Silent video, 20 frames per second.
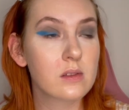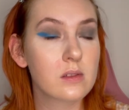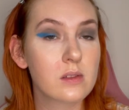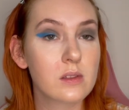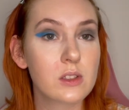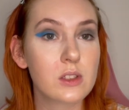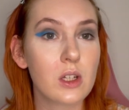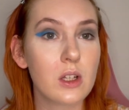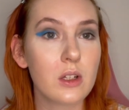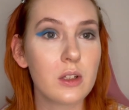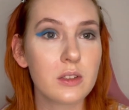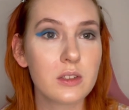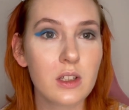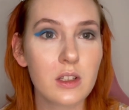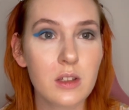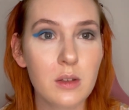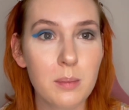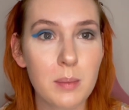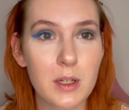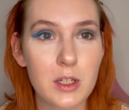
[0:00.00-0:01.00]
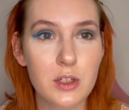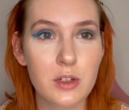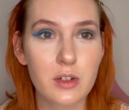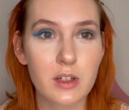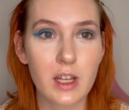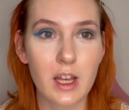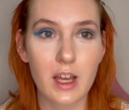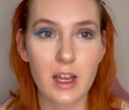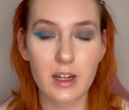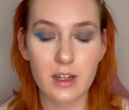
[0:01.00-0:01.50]
So I looked at the picture
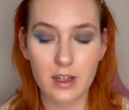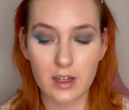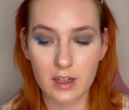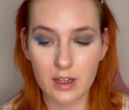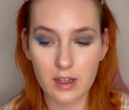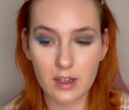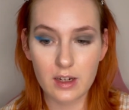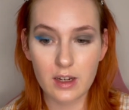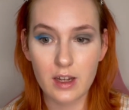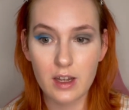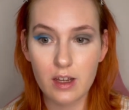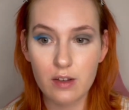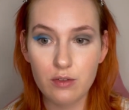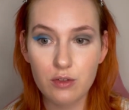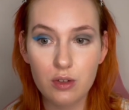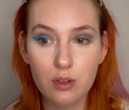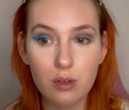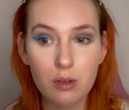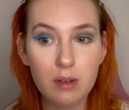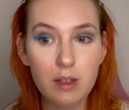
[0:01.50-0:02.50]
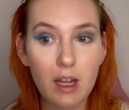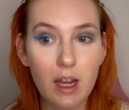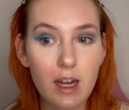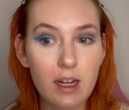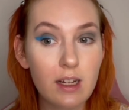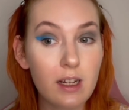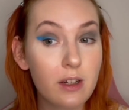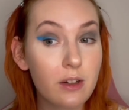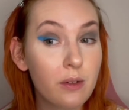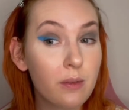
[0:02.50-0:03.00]
again, and I have to do the
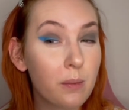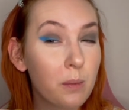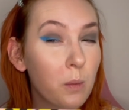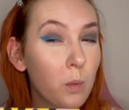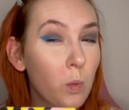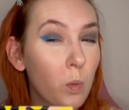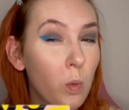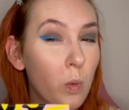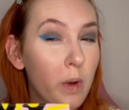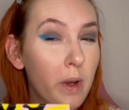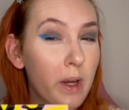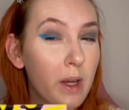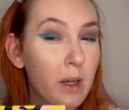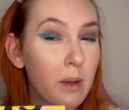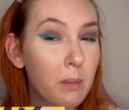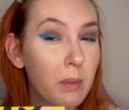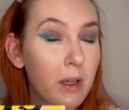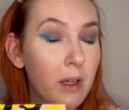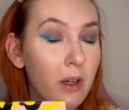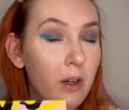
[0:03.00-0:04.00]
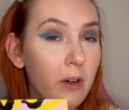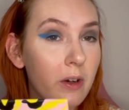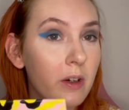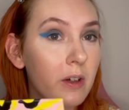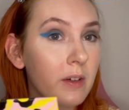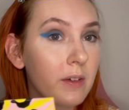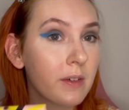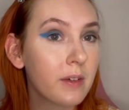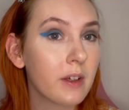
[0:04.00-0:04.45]
eyeliner way bigger.